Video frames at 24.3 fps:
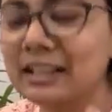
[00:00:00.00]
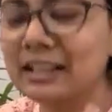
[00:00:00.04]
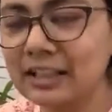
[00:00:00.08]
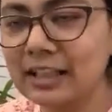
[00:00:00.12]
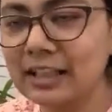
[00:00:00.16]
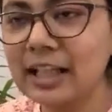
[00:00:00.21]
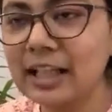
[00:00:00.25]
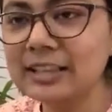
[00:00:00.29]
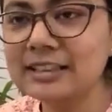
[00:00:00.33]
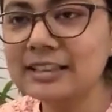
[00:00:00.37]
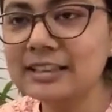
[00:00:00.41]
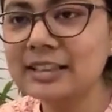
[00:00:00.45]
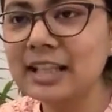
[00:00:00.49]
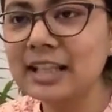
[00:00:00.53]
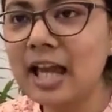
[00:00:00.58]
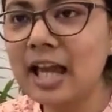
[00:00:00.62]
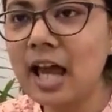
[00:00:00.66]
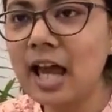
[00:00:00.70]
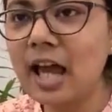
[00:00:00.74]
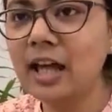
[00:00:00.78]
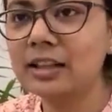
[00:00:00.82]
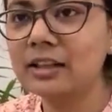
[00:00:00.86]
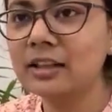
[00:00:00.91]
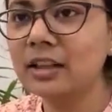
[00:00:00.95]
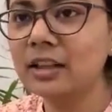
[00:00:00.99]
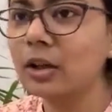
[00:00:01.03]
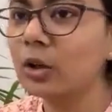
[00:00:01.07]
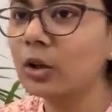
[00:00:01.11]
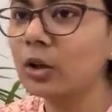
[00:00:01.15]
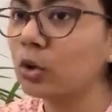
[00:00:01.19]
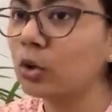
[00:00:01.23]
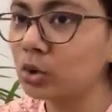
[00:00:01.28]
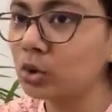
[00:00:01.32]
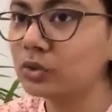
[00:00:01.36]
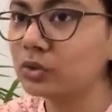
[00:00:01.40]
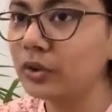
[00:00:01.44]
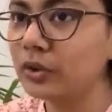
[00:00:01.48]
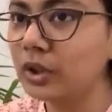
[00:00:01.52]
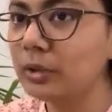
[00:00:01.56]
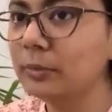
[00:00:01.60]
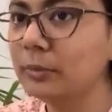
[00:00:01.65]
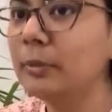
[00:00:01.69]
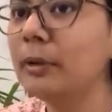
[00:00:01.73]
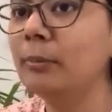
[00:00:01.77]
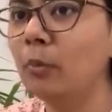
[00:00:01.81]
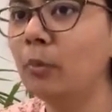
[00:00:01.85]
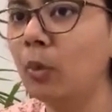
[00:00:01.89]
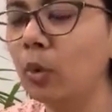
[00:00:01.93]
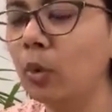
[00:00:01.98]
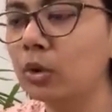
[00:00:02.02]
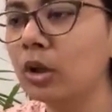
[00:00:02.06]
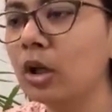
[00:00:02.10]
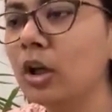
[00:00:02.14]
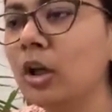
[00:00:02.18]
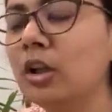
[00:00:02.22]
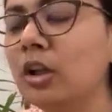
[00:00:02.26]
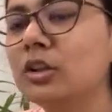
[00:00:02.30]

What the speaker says: less, and the growth will be more.